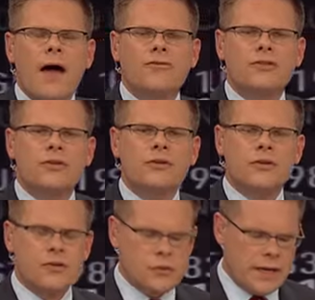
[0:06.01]

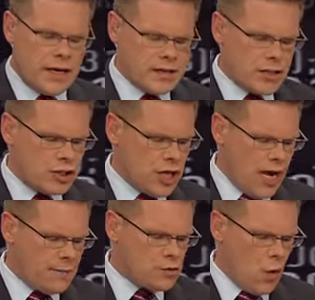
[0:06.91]
afternoon news because the
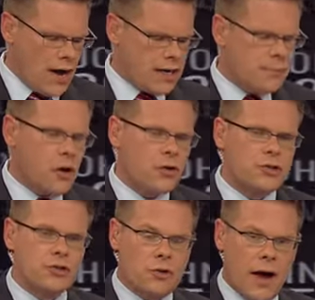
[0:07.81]
James Whitey
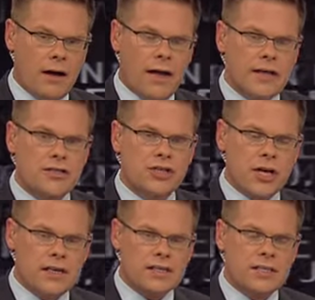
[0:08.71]
Bulger trial has
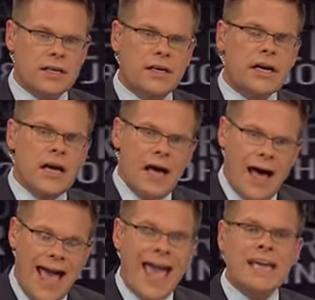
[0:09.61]
just uh,
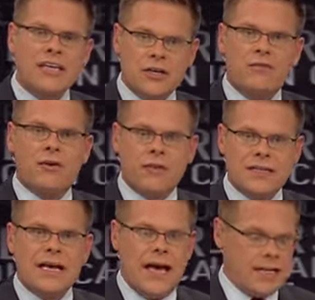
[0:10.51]
uh, ended for
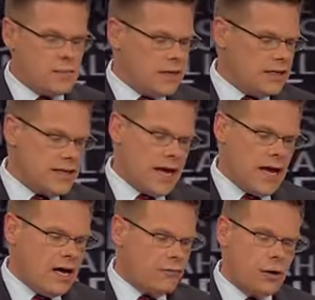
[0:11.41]
the day. It's been a
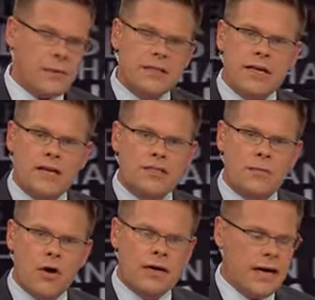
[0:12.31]
day of gripping
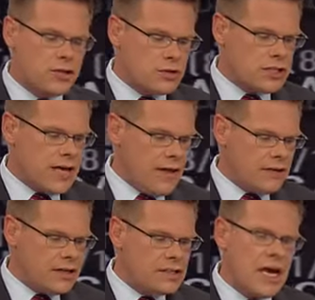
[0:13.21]
testimony, interesting
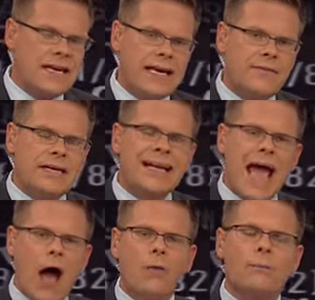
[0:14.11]
evidence, and even an
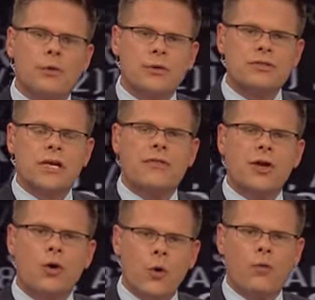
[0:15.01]
outburst in
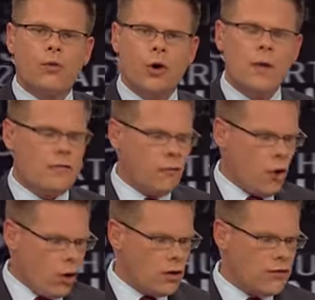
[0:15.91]
the courtroom. And for
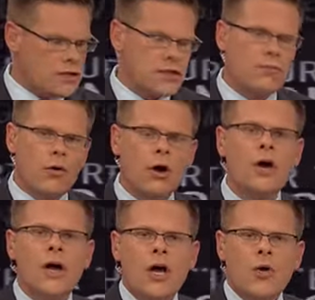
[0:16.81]
all of this and
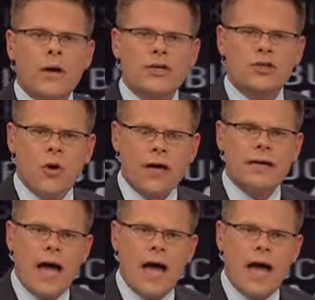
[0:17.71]
more, we join